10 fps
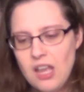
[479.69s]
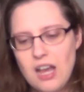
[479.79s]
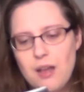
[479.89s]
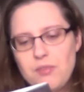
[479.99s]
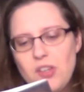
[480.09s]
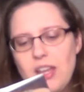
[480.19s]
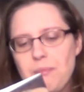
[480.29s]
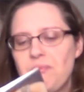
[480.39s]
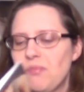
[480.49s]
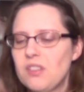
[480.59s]
Um, so yeah,
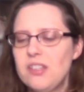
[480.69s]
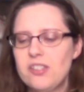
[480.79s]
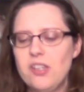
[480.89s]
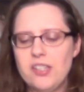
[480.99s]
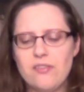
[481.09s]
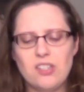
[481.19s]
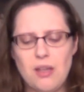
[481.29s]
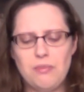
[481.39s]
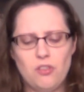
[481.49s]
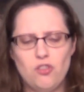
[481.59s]
this does have
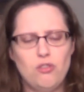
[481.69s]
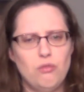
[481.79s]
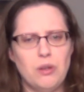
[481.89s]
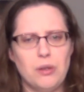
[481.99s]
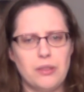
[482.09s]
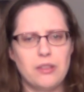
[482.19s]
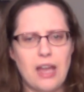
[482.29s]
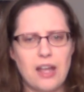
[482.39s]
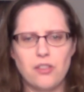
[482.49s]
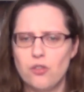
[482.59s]
something to do with
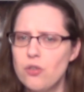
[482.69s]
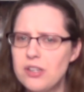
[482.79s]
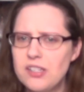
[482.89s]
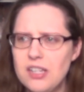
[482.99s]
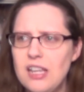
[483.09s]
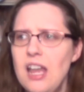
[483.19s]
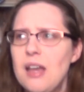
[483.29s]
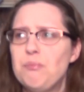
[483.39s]
Agatha Christie,